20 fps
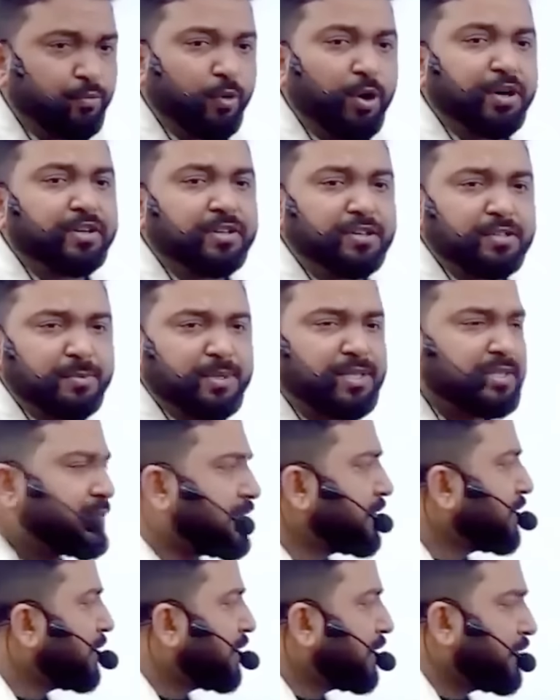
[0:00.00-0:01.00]
Pointers
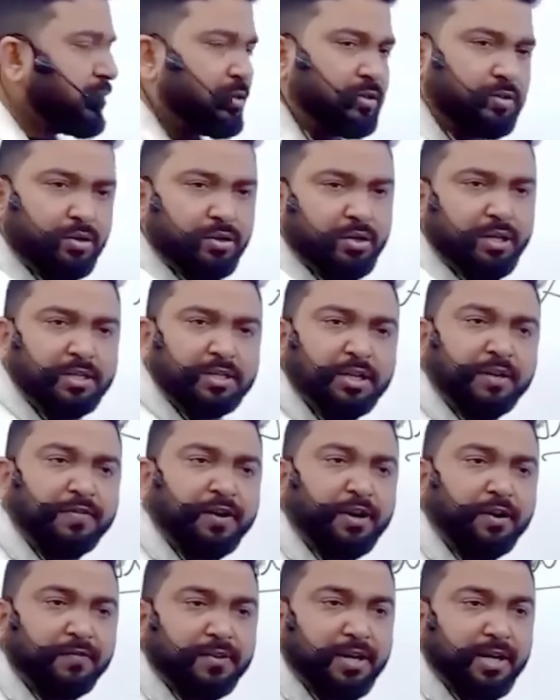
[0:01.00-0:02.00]
means, so he's in
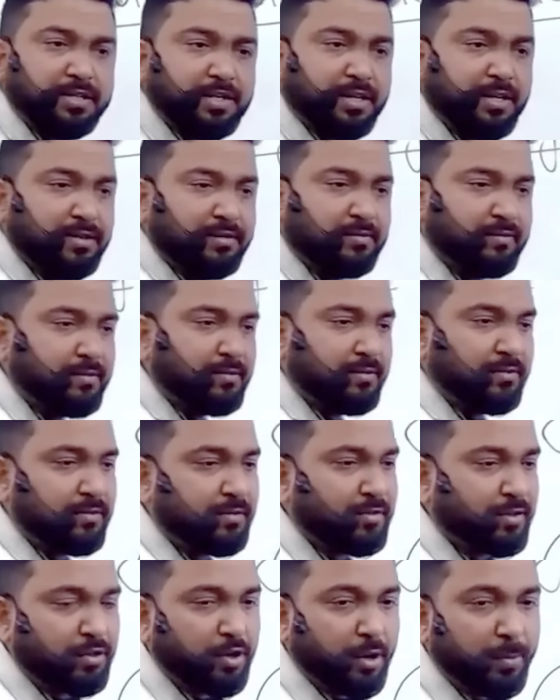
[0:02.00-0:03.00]
front of castle,
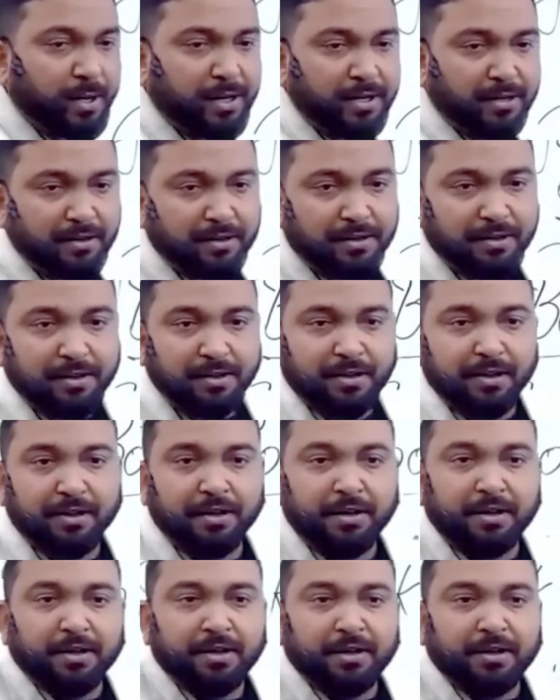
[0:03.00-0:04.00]
comma,
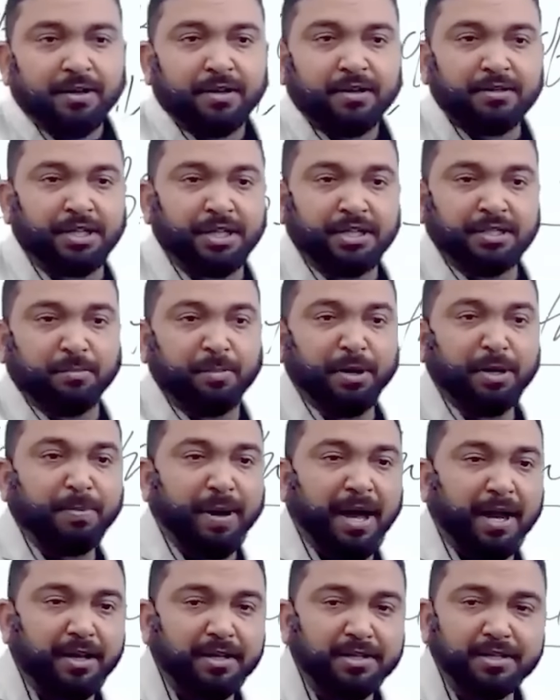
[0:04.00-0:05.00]
sees a big
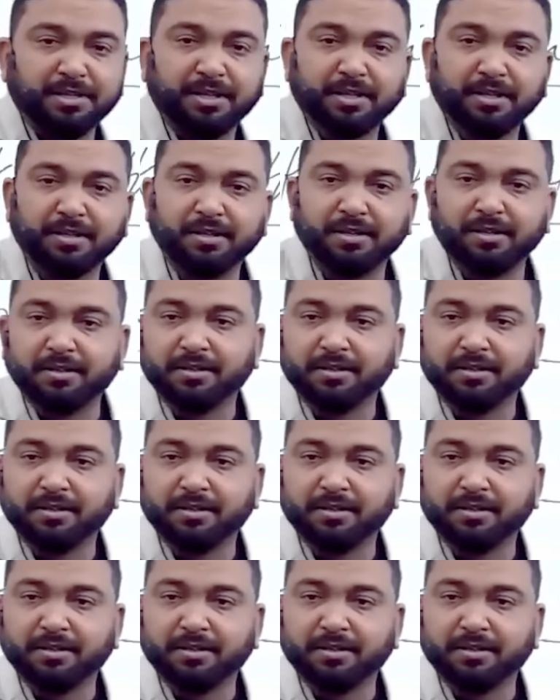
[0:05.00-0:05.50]
palace,